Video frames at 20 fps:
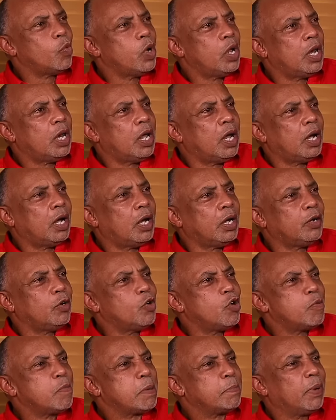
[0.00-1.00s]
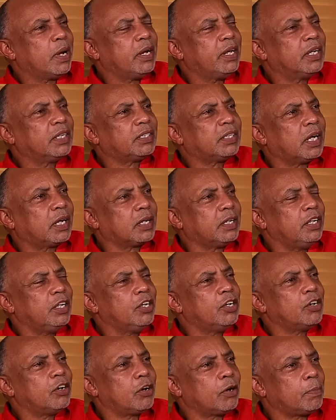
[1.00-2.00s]
Well, I don't remember the exact
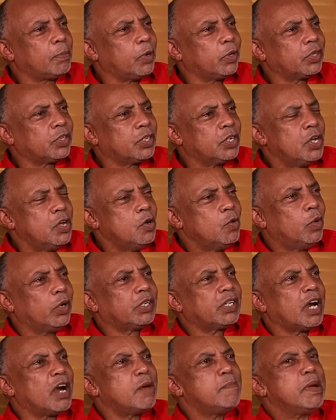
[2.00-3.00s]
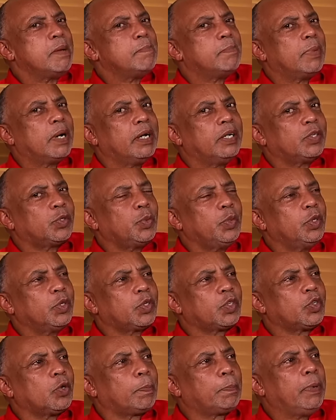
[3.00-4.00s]
year, but what I remember is we
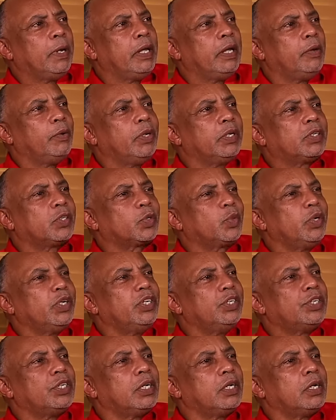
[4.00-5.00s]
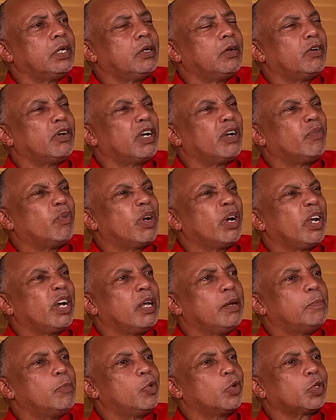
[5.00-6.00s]
used to play with Squingey down at one of
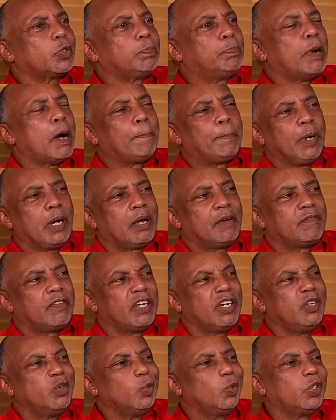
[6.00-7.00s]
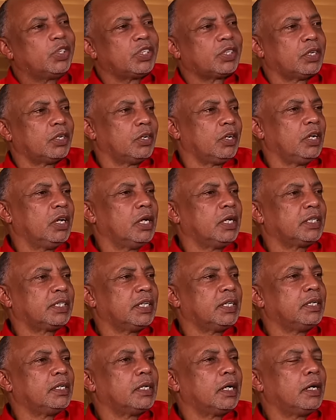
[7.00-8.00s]
the most popular venues in a
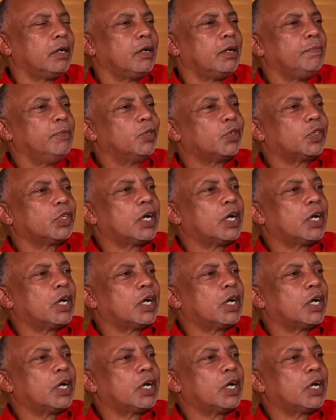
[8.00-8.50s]
center. They used